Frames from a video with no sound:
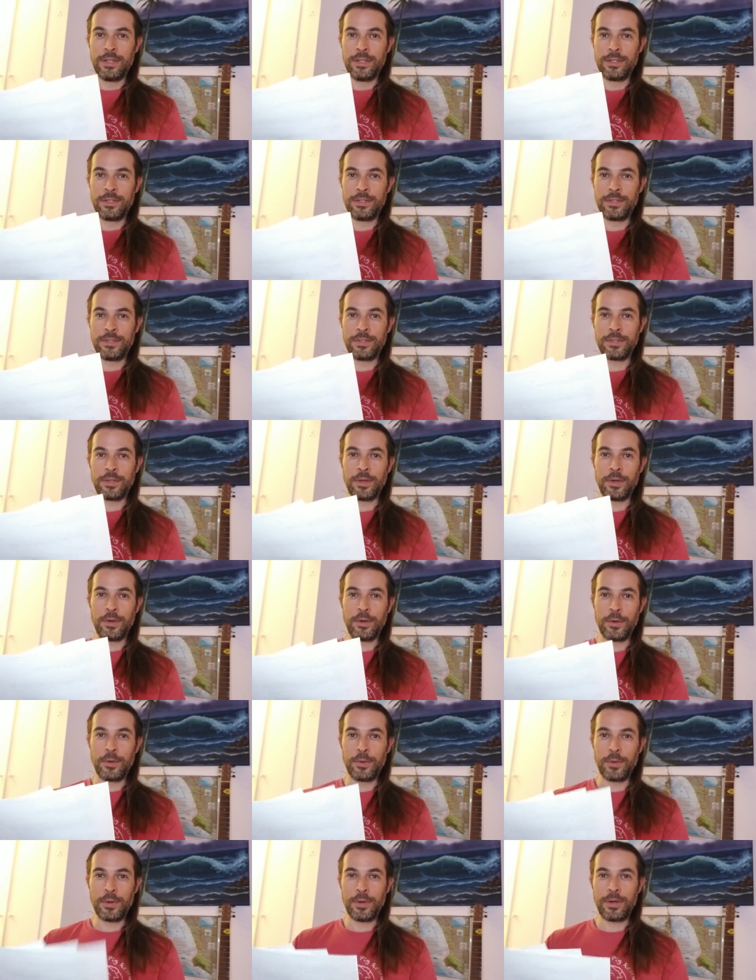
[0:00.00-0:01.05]

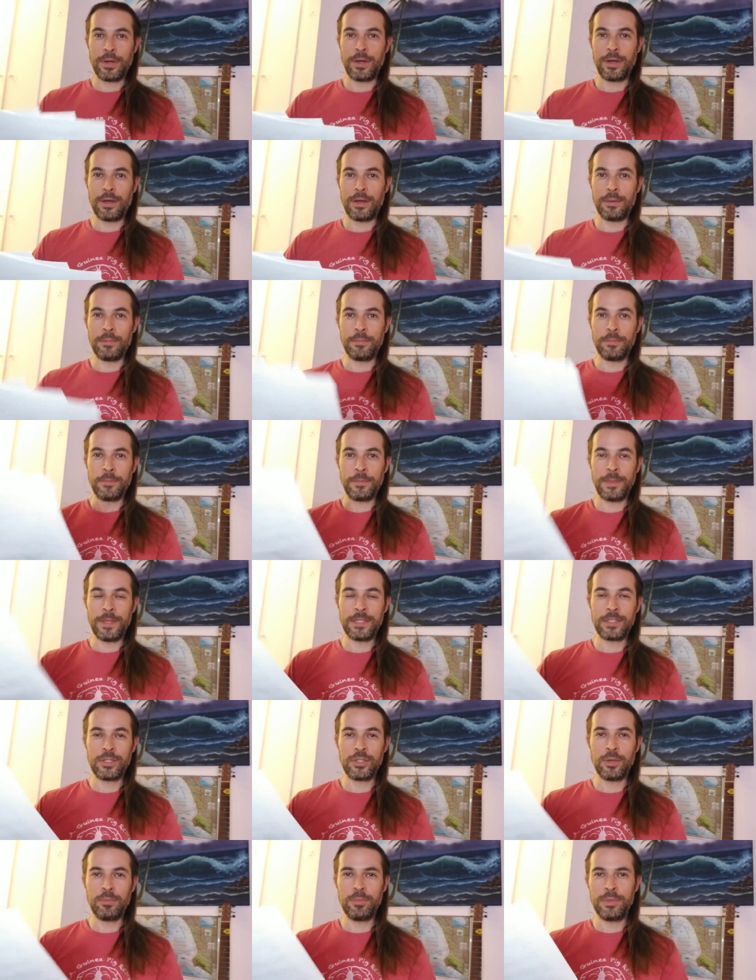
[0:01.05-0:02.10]
So um,
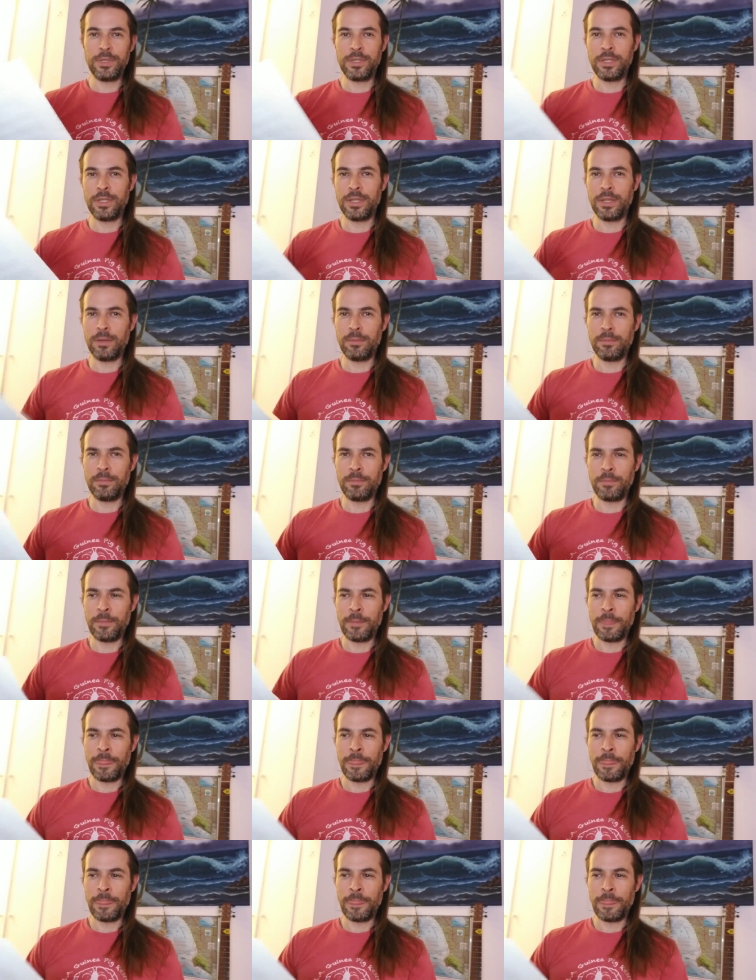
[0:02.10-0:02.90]
let's jump into them.